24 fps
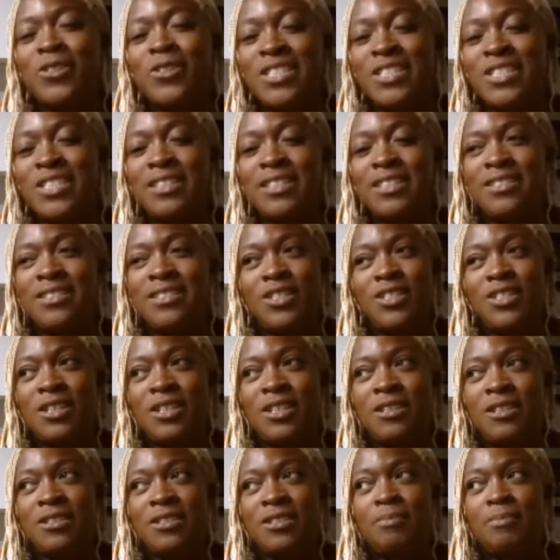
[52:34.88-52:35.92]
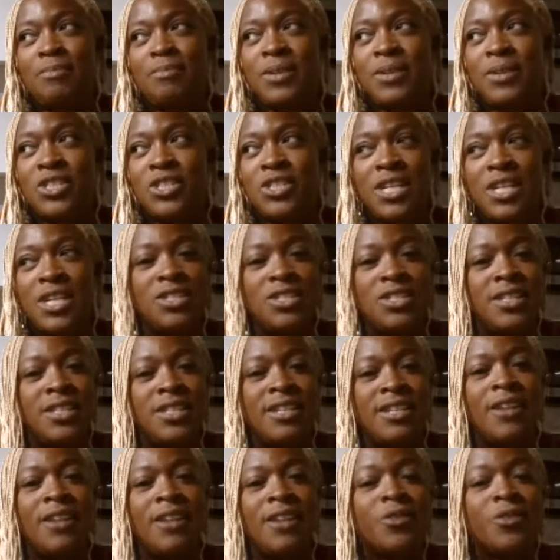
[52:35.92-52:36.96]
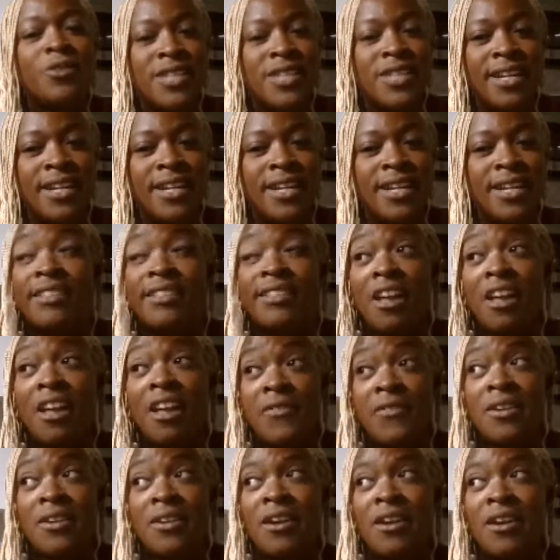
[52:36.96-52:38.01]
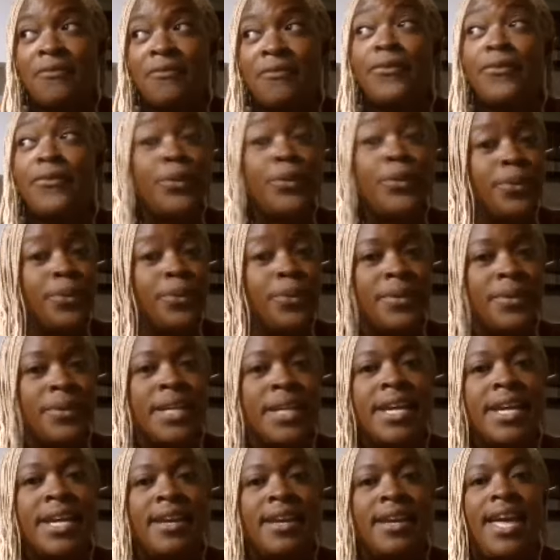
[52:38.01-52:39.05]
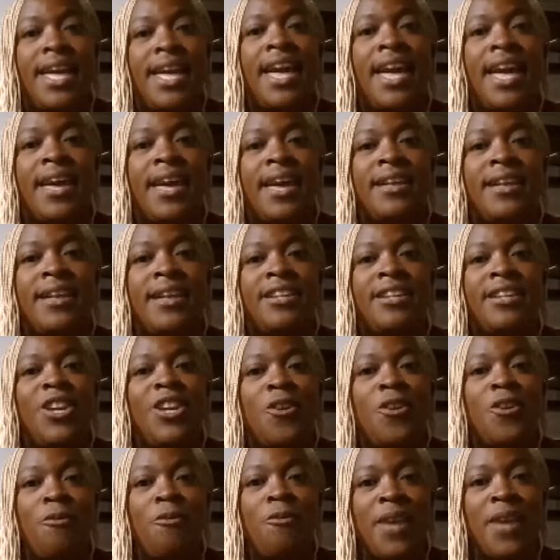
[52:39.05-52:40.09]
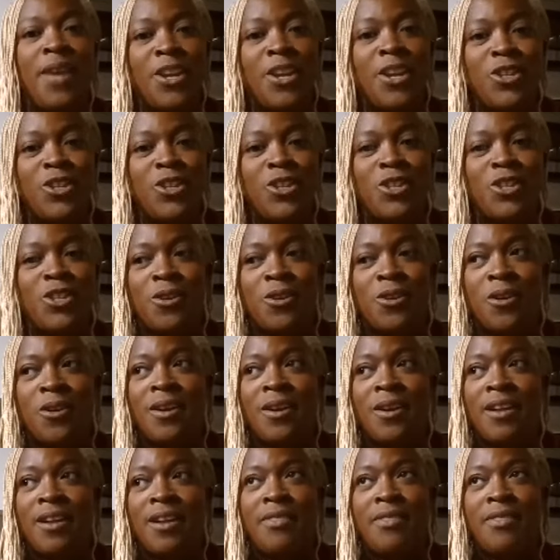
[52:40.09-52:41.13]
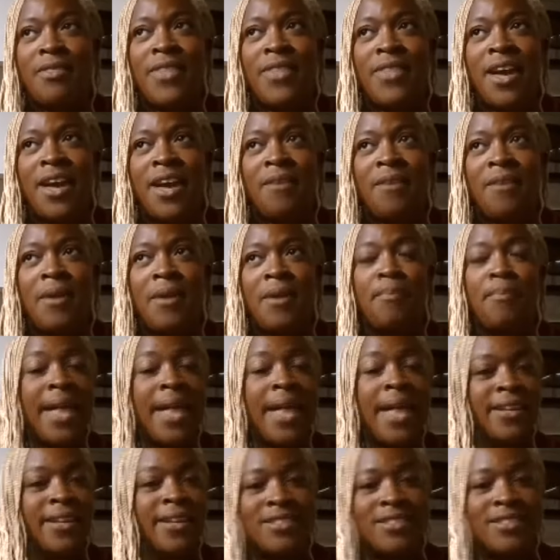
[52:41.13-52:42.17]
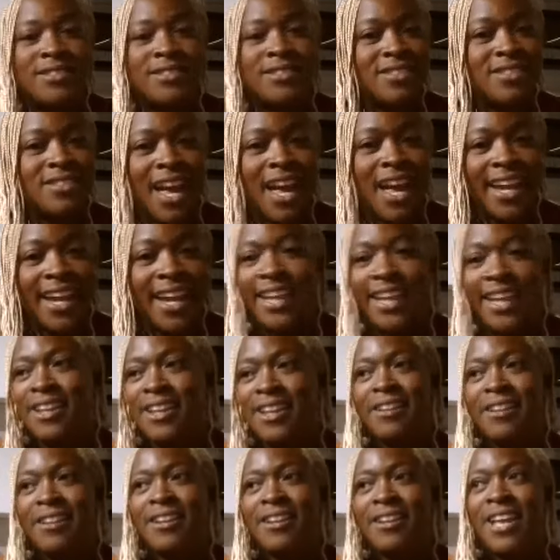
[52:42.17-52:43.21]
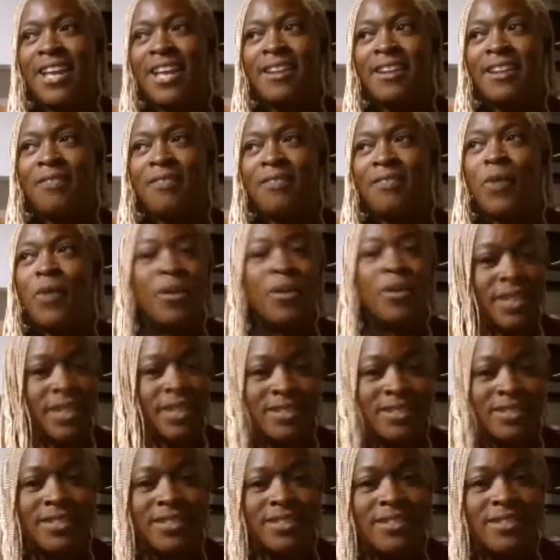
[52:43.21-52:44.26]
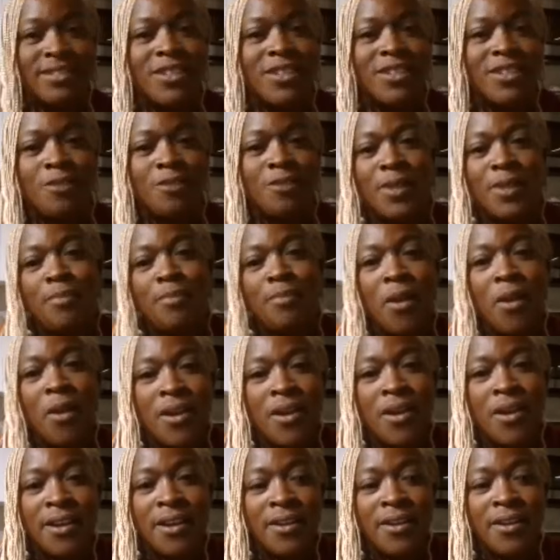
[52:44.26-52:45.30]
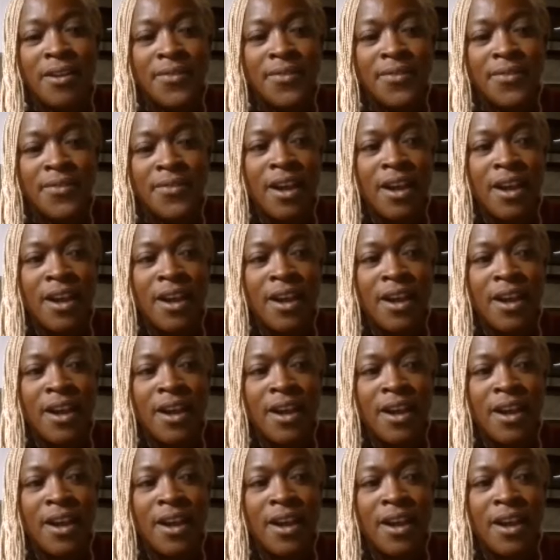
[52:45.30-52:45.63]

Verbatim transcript: she, she is appreciation and understanding and love of food mm-hmm. and, you know, making sure that balanced diet and, and wellness is such a big part of